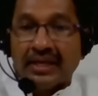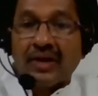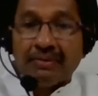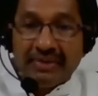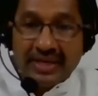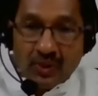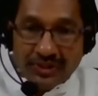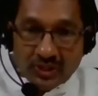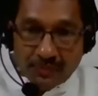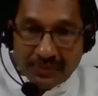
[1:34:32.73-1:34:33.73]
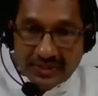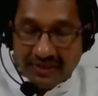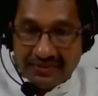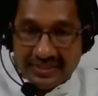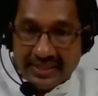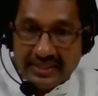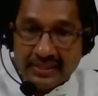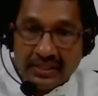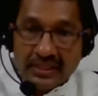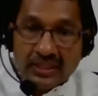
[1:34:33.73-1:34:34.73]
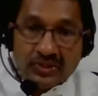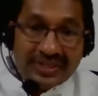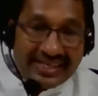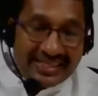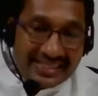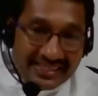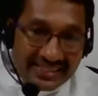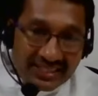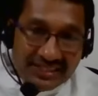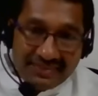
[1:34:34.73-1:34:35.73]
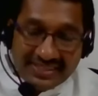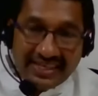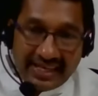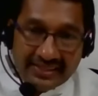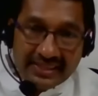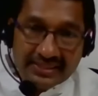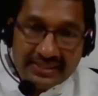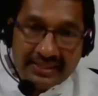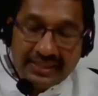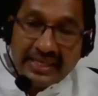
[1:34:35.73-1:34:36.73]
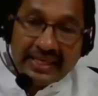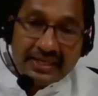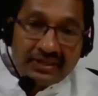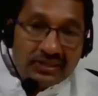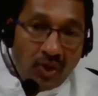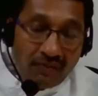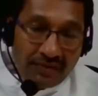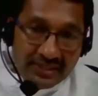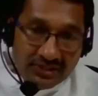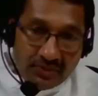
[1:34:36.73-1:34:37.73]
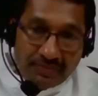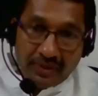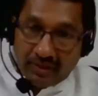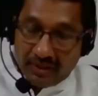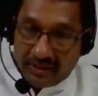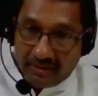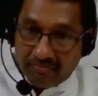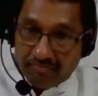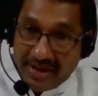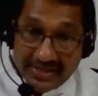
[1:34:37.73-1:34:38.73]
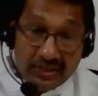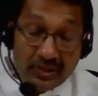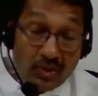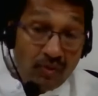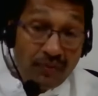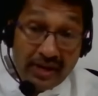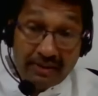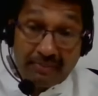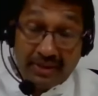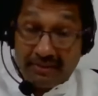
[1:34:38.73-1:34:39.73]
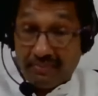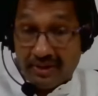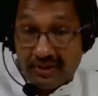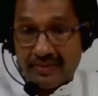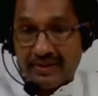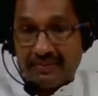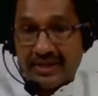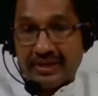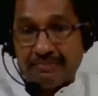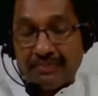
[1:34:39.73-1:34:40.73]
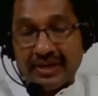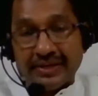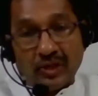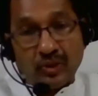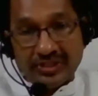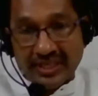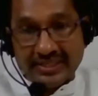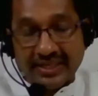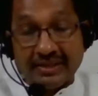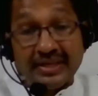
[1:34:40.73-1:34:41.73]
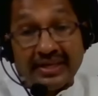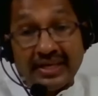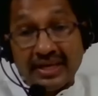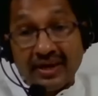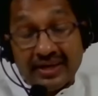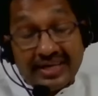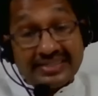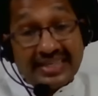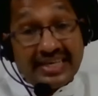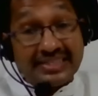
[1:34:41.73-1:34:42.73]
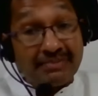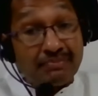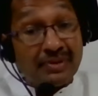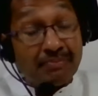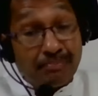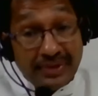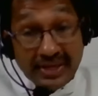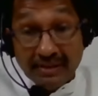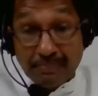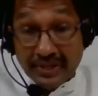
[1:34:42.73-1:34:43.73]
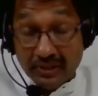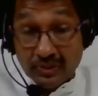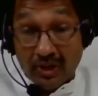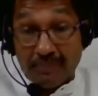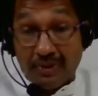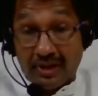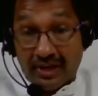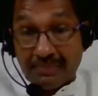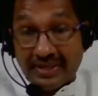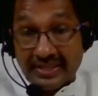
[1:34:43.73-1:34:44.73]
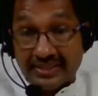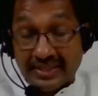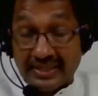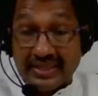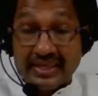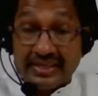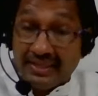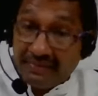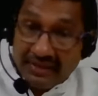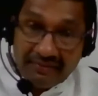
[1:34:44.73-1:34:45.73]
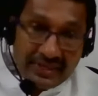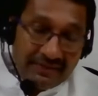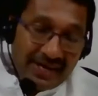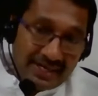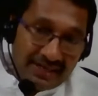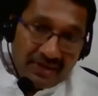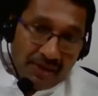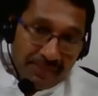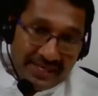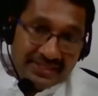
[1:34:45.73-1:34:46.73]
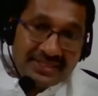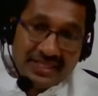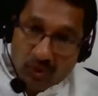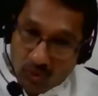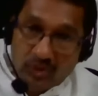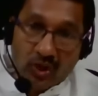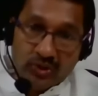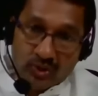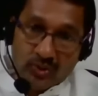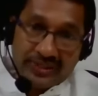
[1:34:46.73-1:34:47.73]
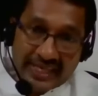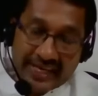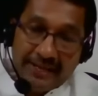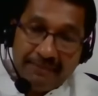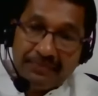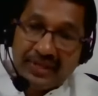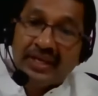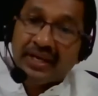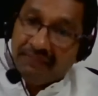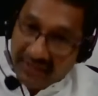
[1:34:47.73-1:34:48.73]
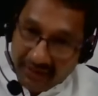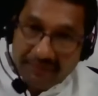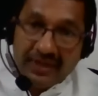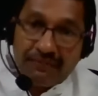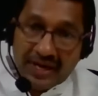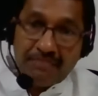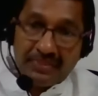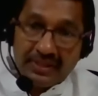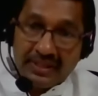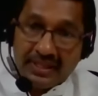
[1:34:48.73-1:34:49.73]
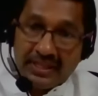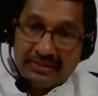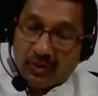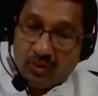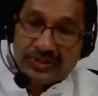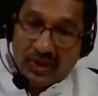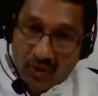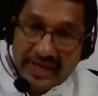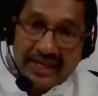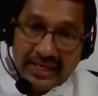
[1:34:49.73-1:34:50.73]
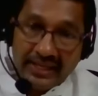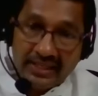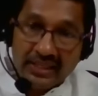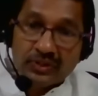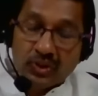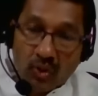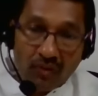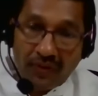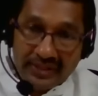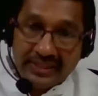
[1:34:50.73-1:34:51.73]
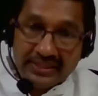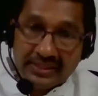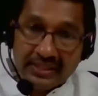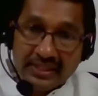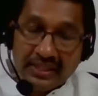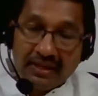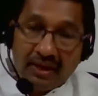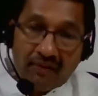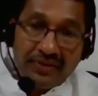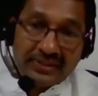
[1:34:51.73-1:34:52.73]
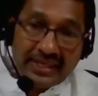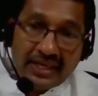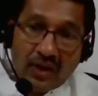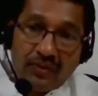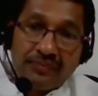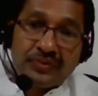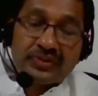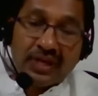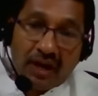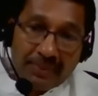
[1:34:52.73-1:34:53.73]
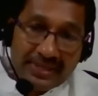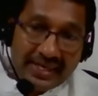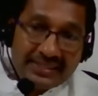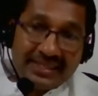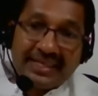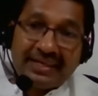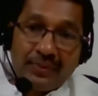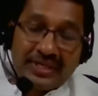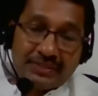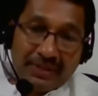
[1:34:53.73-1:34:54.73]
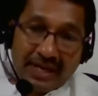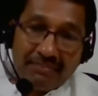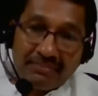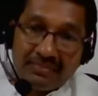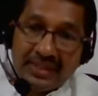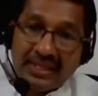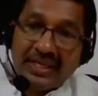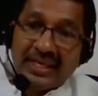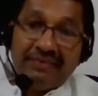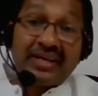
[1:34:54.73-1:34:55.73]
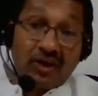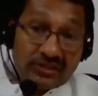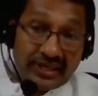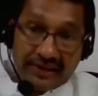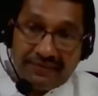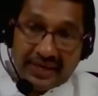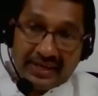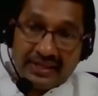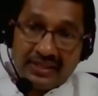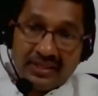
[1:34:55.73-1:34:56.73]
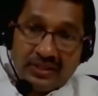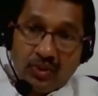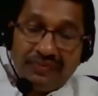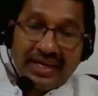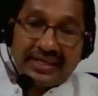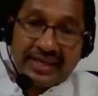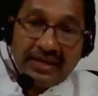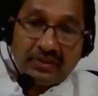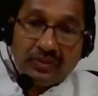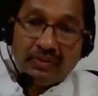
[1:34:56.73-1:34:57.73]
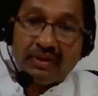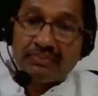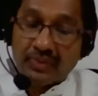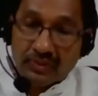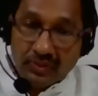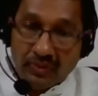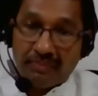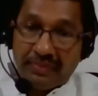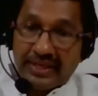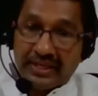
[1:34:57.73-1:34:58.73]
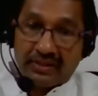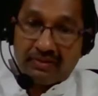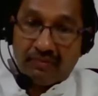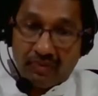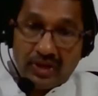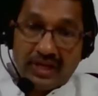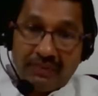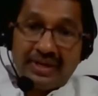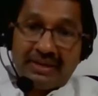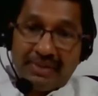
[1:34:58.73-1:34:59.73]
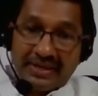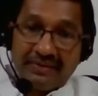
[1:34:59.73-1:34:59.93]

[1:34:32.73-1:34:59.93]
Now, a mere notice would be sufficient. So in a situation like this, it is always to better to go for a negotiation or conciliation prior to the arbitration. Even under our arbitration center rules also in Chennai, we have framed the rules accordingly to go for this. Obviously now, if you see arbitration, now it has become a very costly affair. Though we are trying to make it workable in a